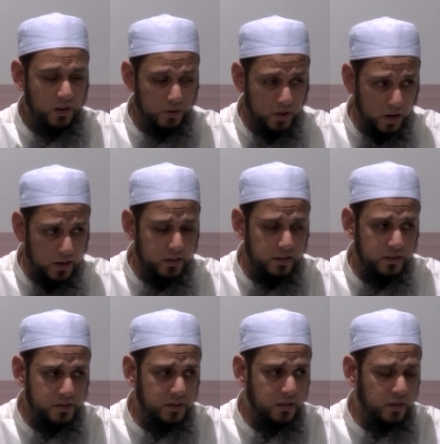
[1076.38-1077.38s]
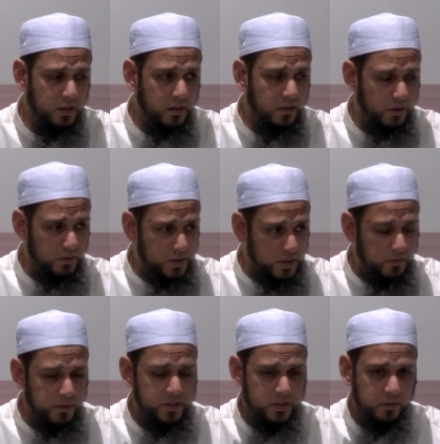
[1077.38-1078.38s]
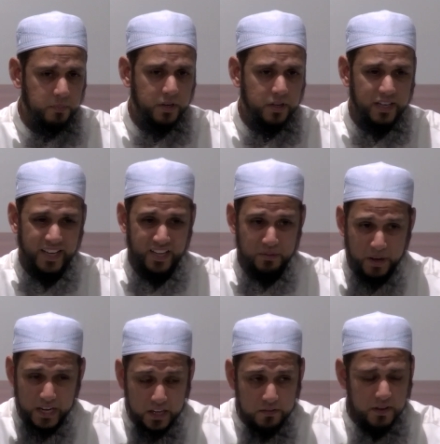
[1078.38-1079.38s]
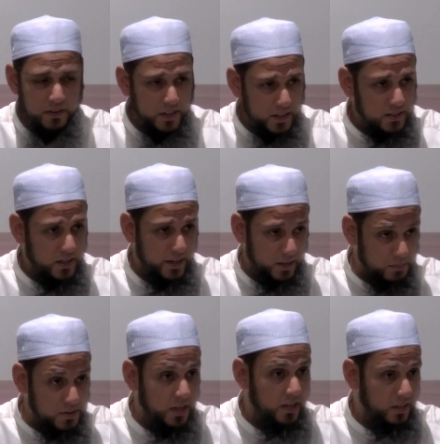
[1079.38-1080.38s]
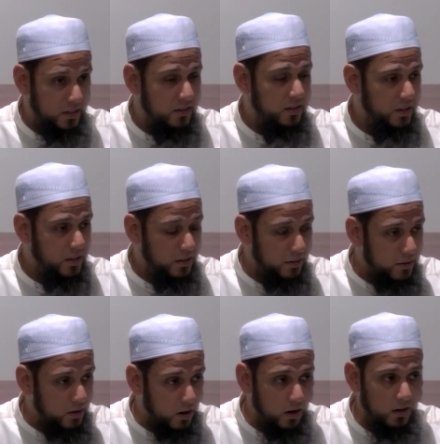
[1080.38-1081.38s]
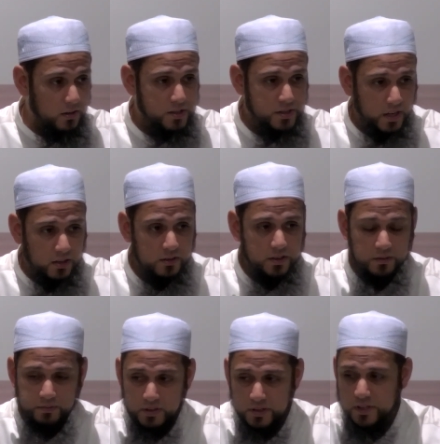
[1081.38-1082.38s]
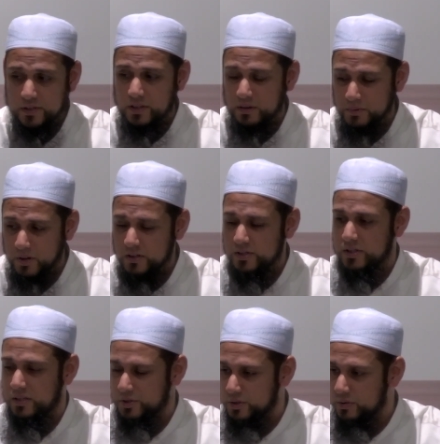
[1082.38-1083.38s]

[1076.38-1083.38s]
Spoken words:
Regarding this, there is a difference of opinion. And in many of the things that I am saying, there are subtle differences amongst the